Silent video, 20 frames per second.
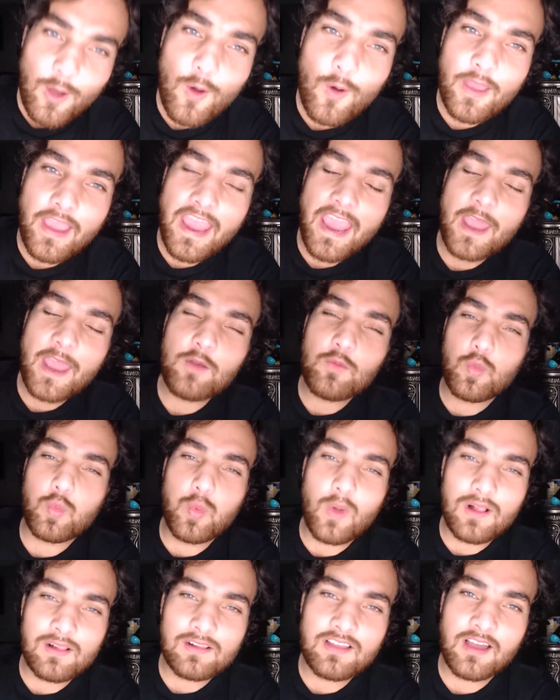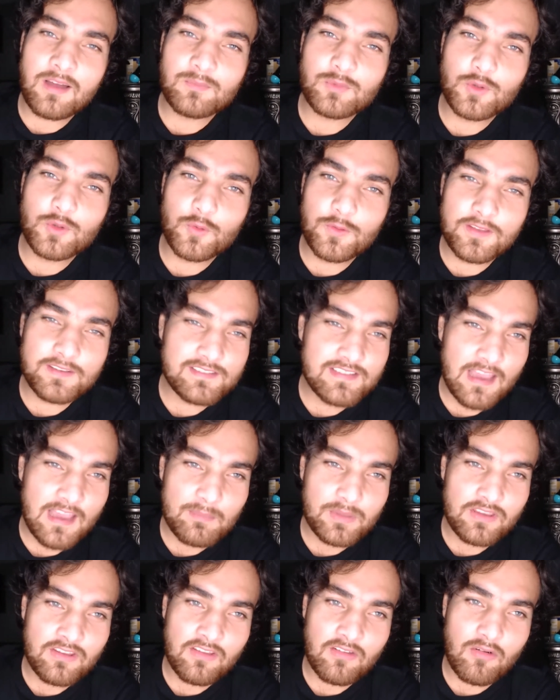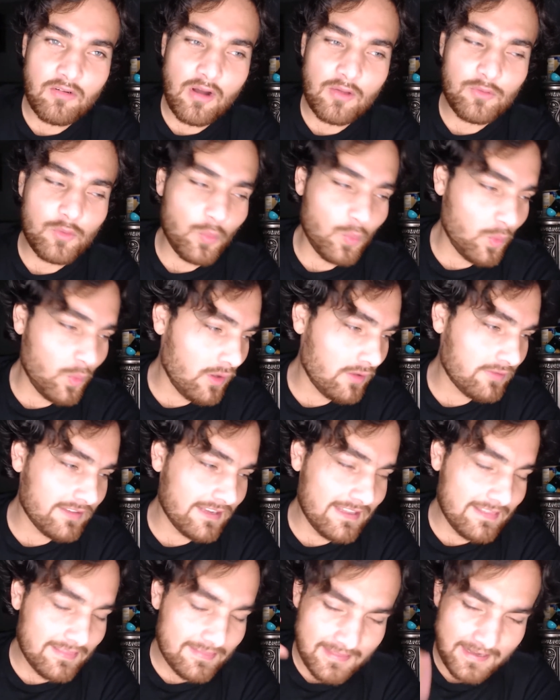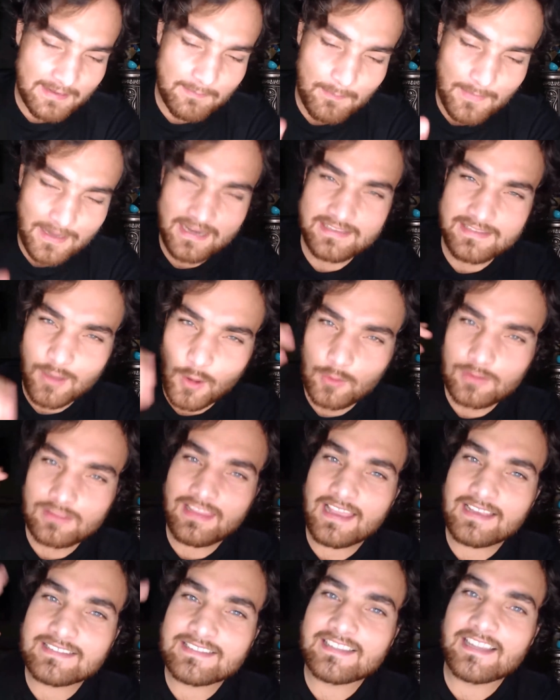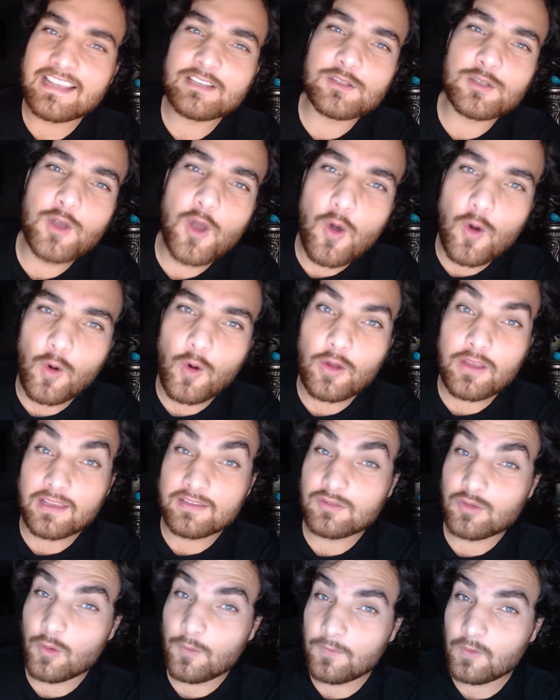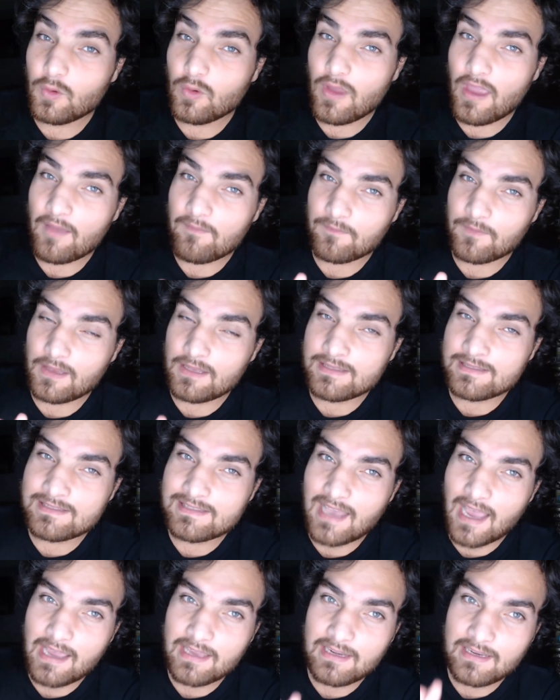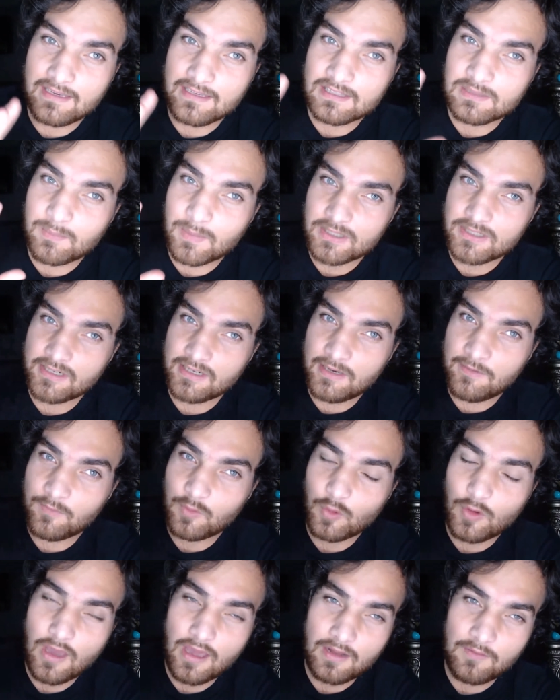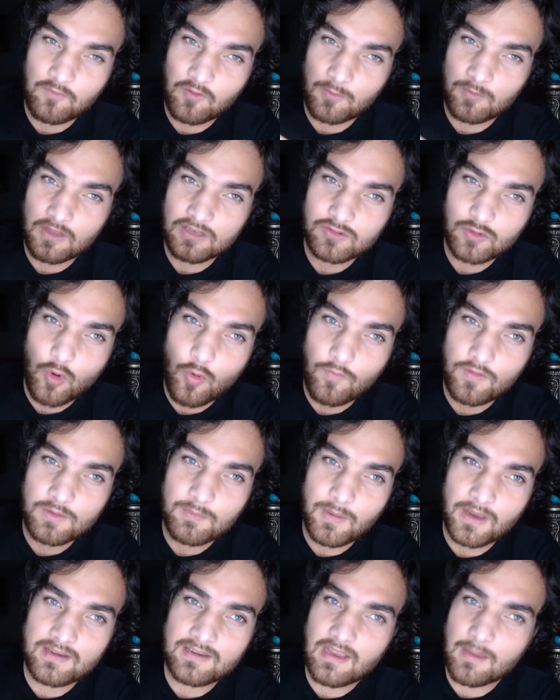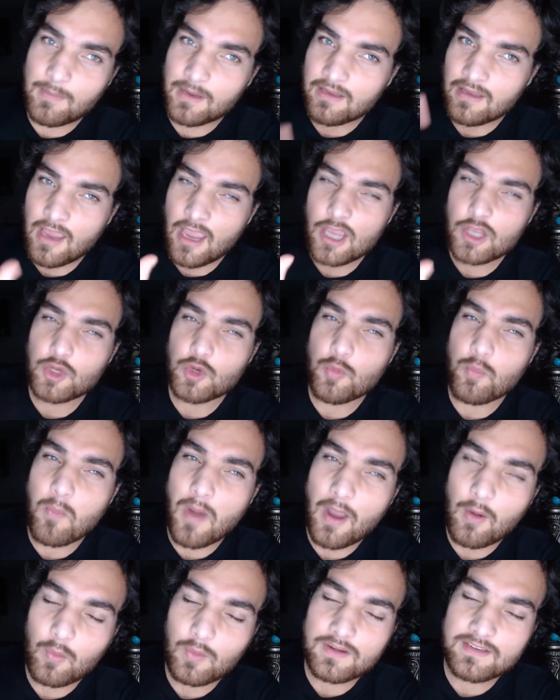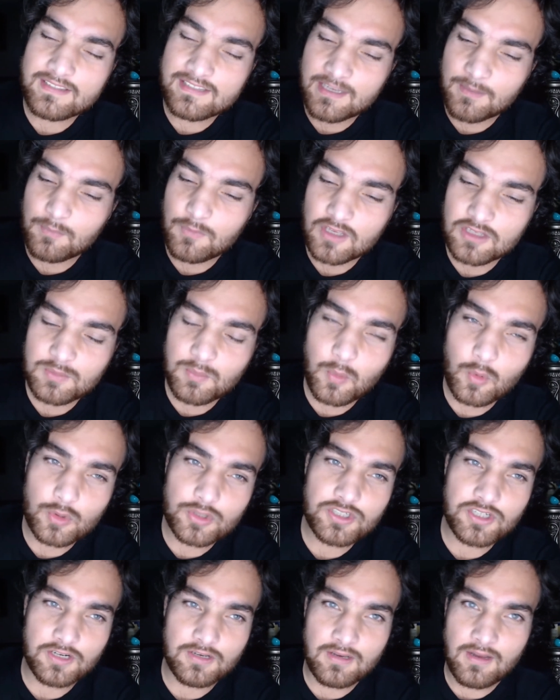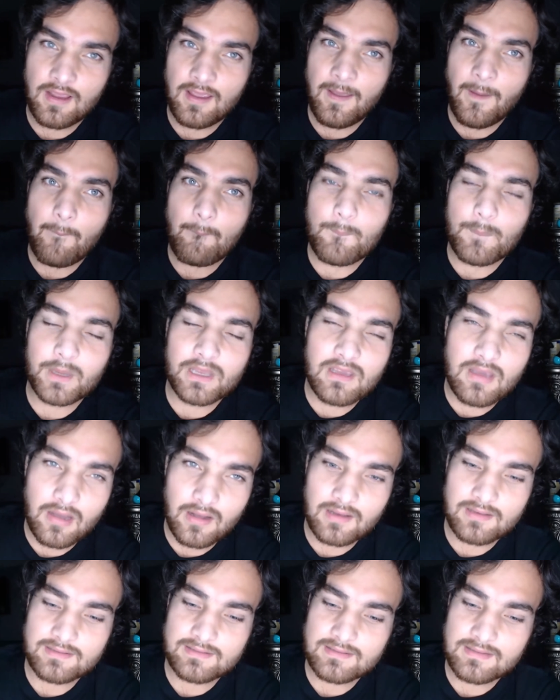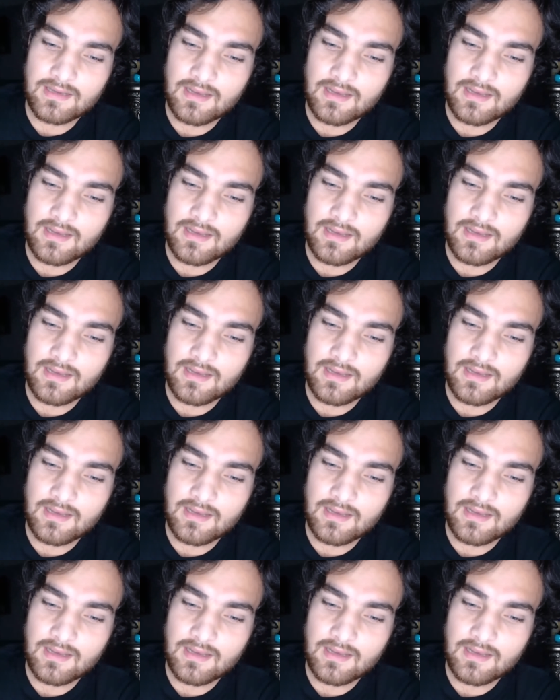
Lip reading: and welcome to things happening around the world in 3 minutes or less. Let's go. Okay, so if you have anxiety, especially if you got it from this COVID pandemic, you might want to skip this portion because